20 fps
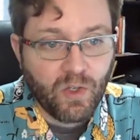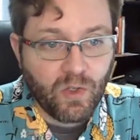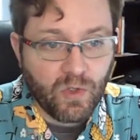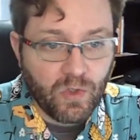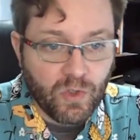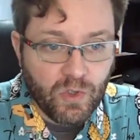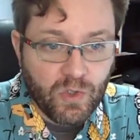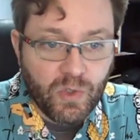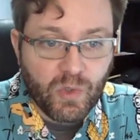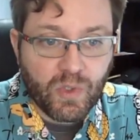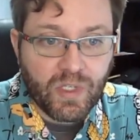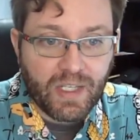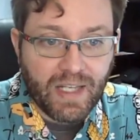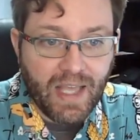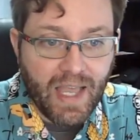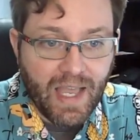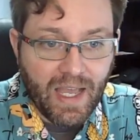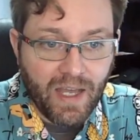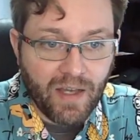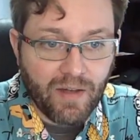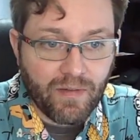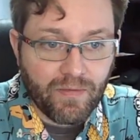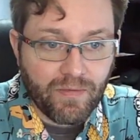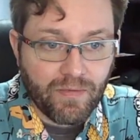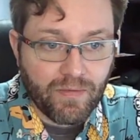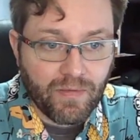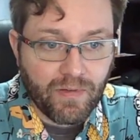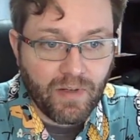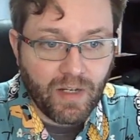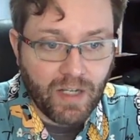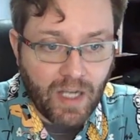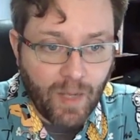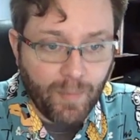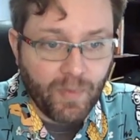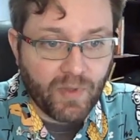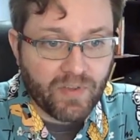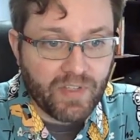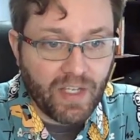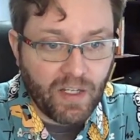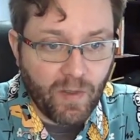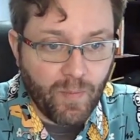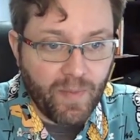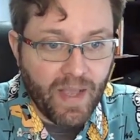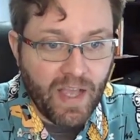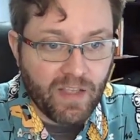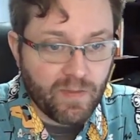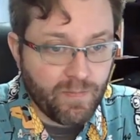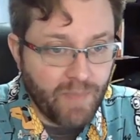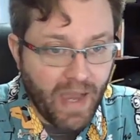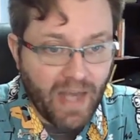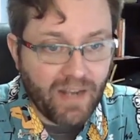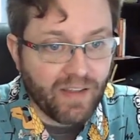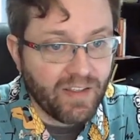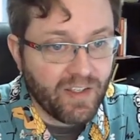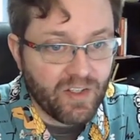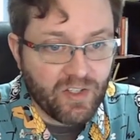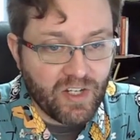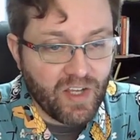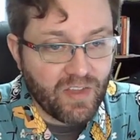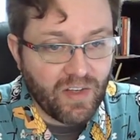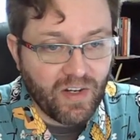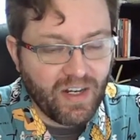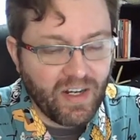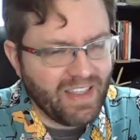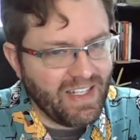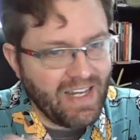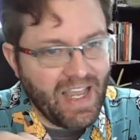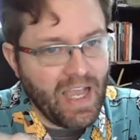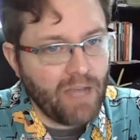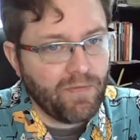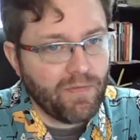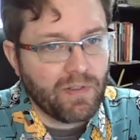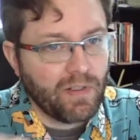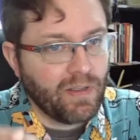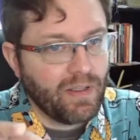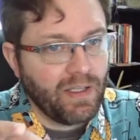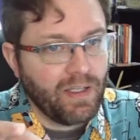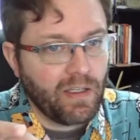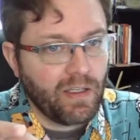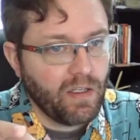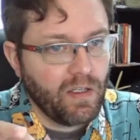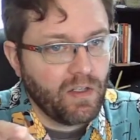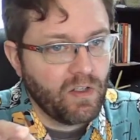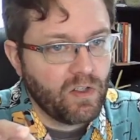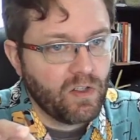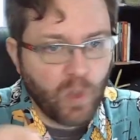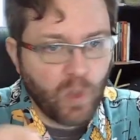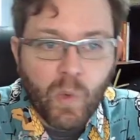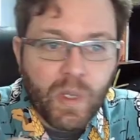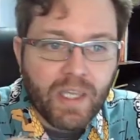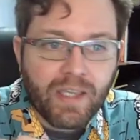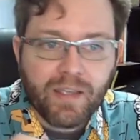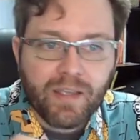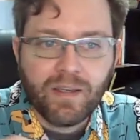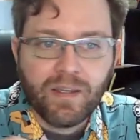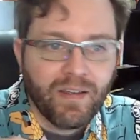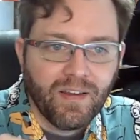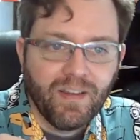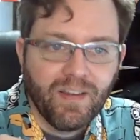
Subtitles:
you can have a couple of psychopaths battling each other and then having to like tweak